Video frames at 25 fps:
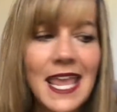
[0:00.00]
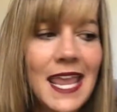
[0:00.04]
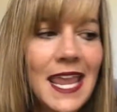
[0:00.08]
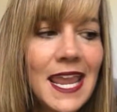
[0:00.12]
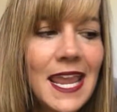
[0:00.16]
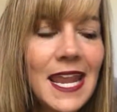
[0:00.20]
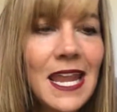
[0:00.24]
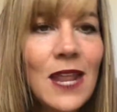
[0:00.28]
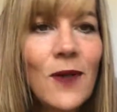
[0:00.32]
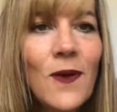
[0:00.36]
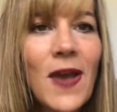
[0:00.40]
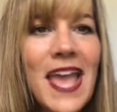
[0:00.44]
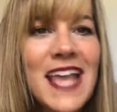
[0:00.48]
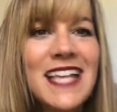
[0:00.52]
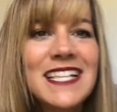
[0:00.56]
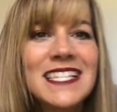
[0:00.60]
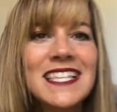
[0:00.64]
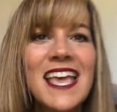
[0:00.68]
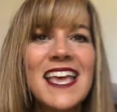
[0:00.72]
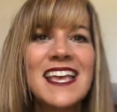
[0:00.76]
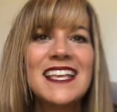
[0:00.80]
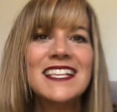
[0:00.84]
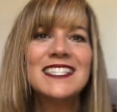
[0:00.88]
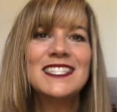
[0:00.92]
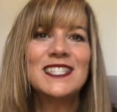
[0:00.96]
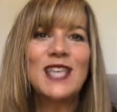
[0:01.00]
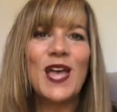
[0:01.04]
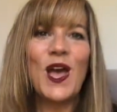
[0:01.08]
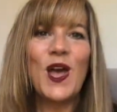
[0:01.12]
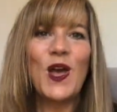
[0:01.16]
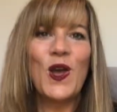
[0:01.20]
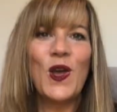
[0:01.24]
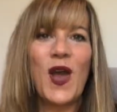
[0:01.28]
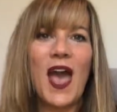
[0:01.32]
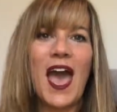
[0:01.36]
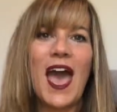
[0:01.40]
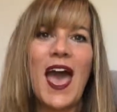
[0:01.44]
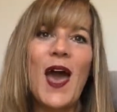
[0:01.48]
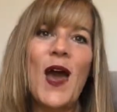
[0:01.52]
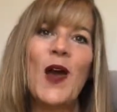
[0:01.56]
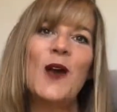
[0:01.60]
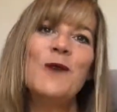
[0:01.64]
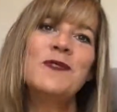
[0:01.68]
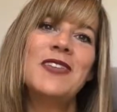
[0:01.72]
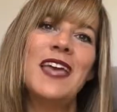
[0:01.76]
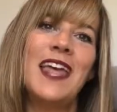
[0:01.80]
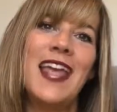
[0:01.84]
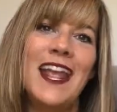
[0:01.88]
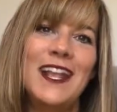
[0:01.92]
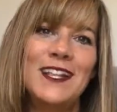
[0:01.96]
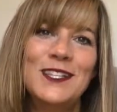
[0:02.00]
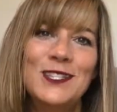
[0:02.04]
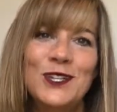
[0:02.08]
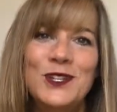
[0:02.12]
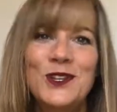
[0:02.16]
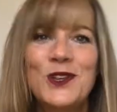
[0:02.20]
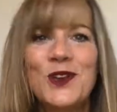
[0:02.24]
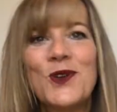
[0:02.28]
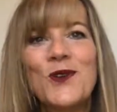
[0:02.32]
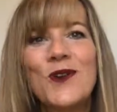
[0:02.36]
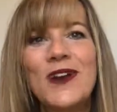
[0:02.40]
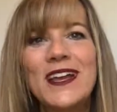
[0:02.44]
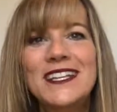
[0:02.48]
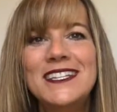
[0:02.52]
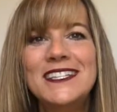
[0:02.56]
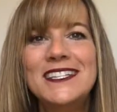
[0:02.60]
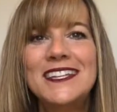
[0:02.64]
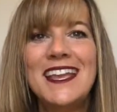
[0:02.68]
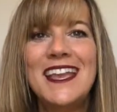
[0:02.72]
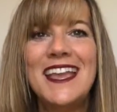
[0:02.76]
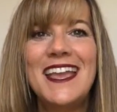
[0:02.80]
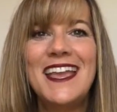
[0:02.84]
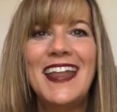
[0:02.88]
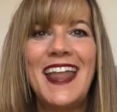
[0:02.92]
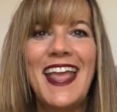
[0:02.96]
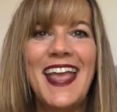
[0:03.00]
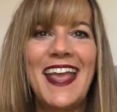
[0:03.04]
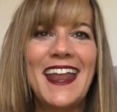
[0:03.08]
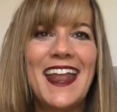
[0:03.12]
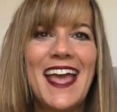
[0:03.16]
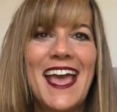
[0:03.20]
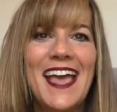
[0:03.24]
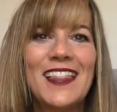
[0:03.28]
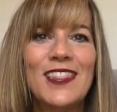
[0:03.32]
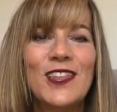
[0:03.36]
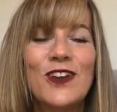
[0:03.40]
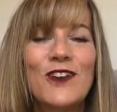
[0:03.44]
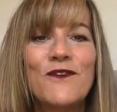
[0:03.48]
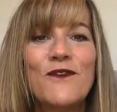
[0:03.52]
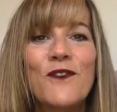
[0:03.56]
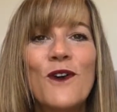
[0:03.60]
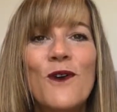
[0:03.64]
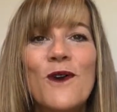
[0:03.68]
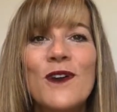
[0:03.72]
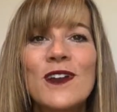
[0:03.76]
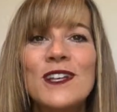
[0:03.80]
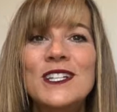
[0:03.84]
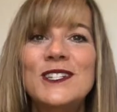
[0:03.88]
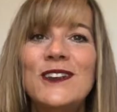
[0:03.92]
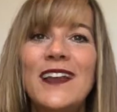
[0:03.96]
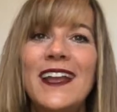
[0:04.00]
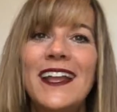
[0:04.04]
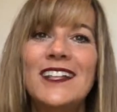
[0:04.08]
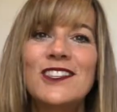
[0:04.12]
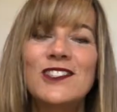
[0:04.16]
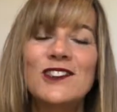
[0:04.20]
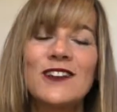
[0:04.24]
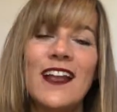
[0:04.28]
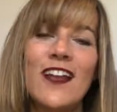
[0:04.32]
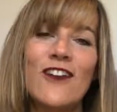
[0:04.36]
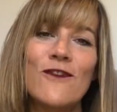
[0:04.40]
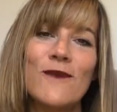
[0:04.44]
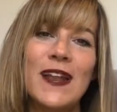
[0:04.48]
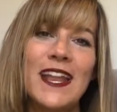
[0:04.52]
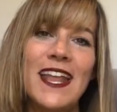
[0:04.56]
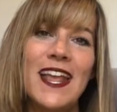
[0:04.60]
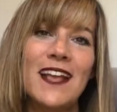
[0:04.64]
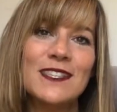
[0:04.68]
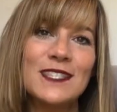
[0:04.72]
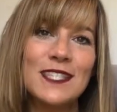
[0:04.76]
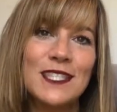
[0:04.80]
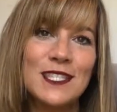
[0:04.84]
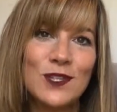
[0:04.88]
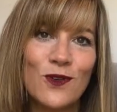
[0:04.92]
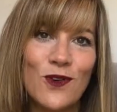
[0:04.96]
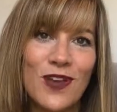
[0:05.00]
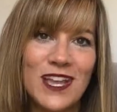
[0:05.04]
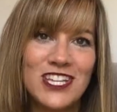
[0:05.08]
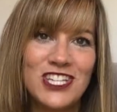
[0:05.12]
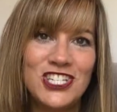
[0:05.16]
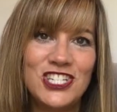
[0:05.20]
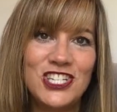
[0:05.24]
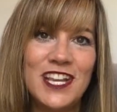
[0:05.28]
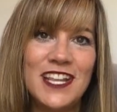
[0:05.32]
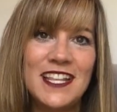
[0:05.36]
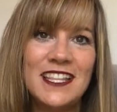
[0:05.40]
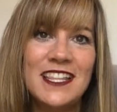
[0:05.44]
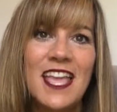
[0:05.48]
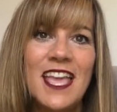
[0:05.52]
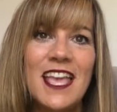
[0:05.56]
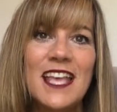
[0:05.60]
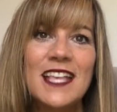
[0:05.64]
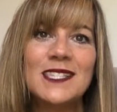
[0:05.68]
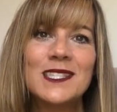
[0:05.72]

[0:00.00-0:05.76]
anyways, so I hope that answered your question, and I look forward to answering everybody else's question.